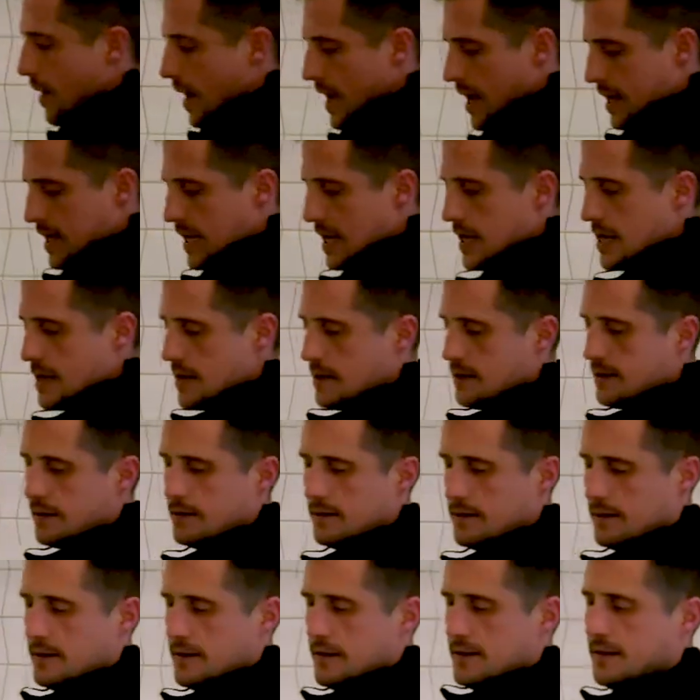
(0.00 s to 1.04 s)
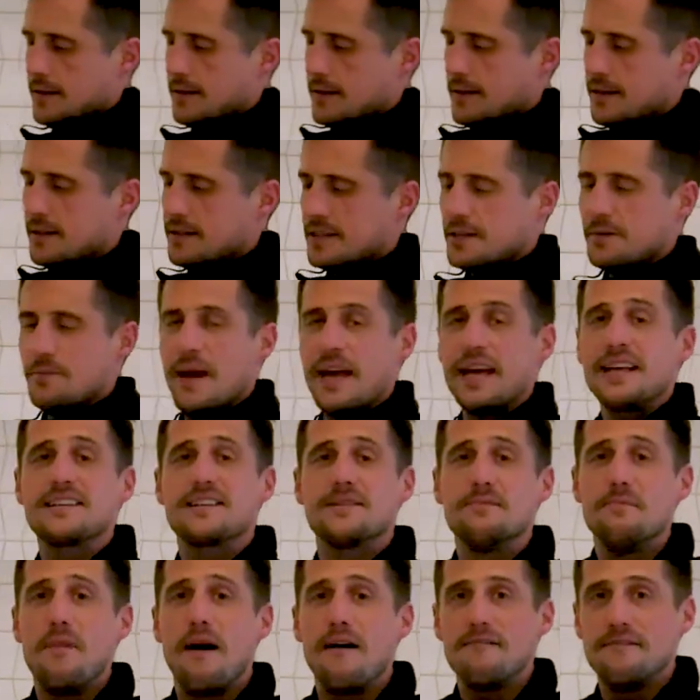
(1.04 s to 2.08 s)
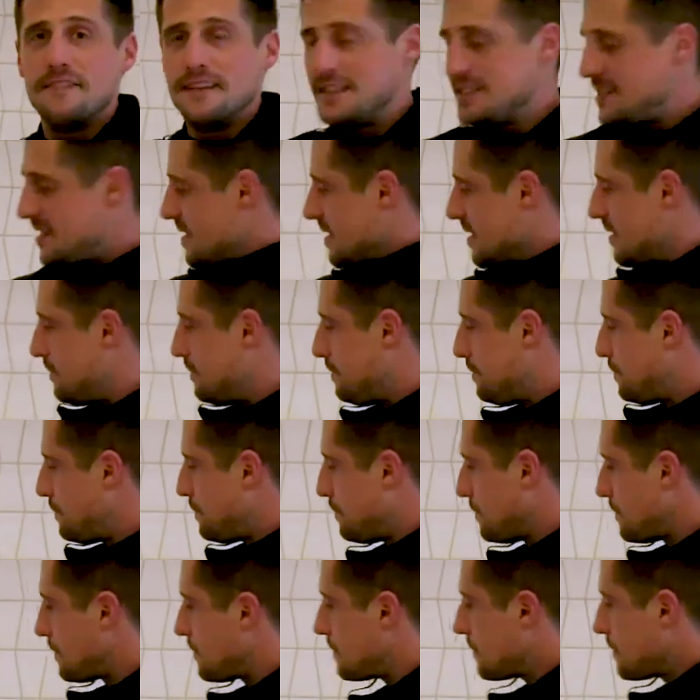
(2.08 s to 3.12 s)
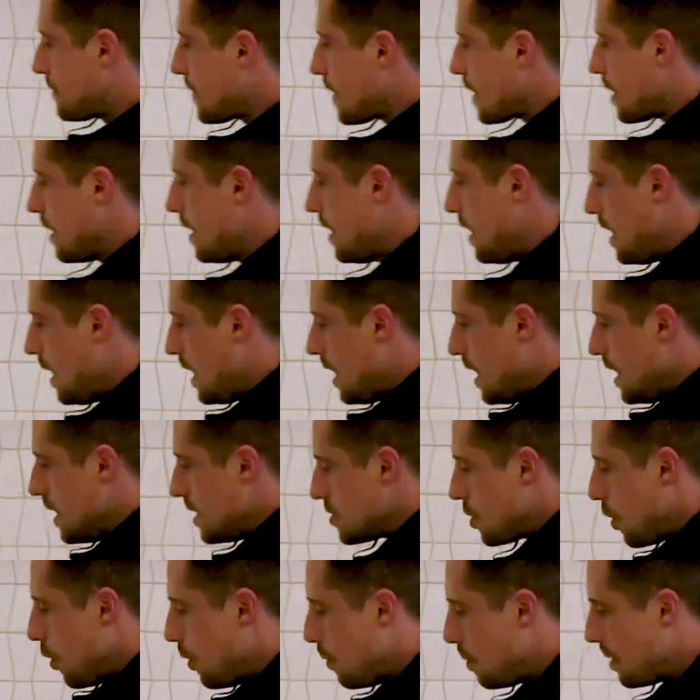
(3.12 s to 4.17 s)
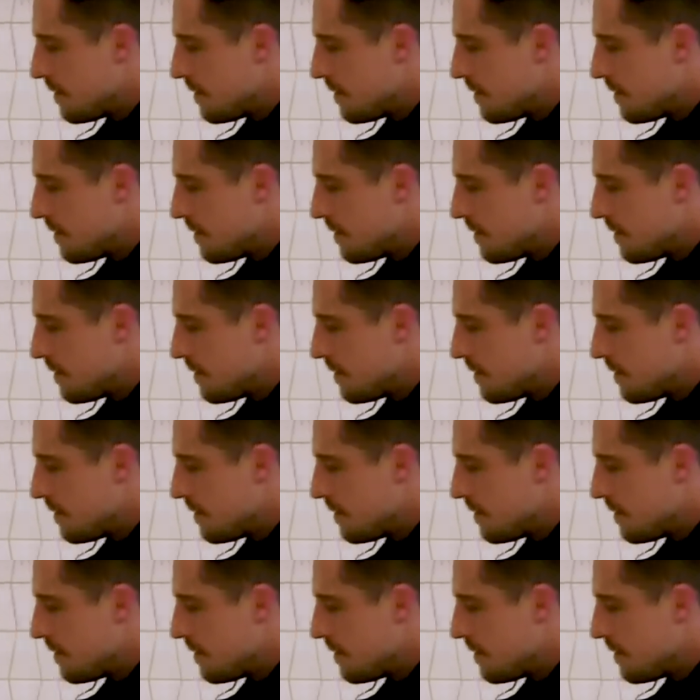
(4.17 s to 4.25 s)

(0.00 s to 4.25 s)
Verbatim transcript: ready to make some muffins. So